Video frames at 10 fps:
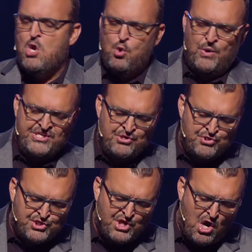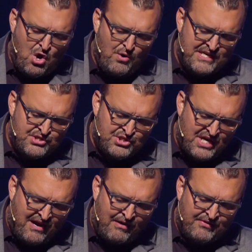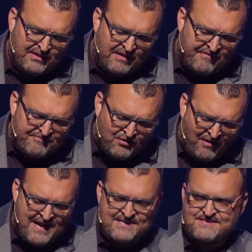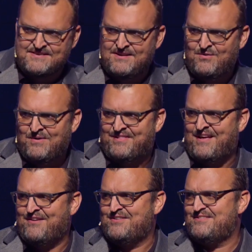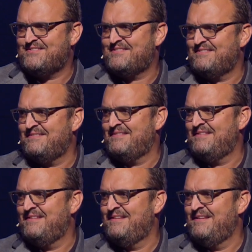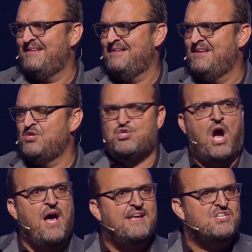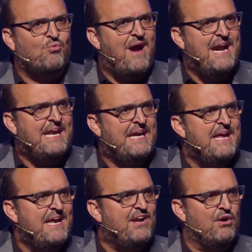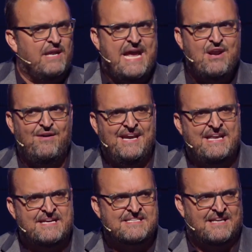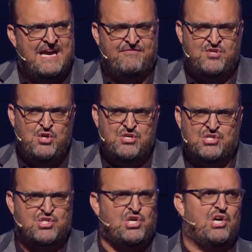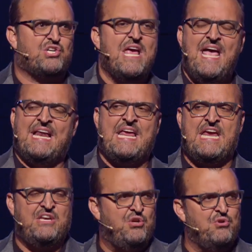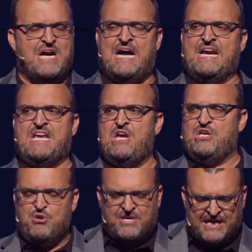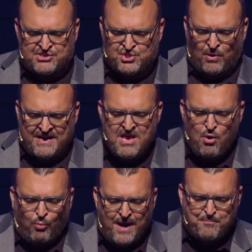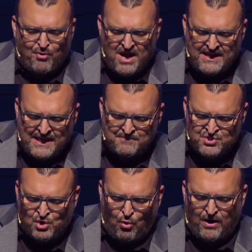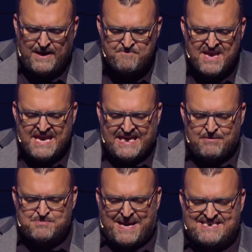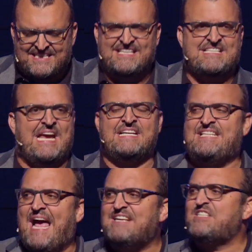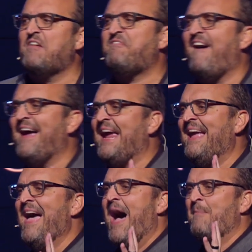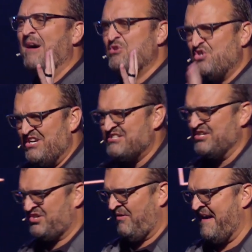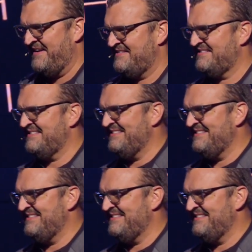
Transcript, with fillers: when you show and share the love of Christ with others. John is writing here later in his life to this church, and he knew God and he knew God's joy. What brought him joy? He was basically saying, testifying about Jesus Christ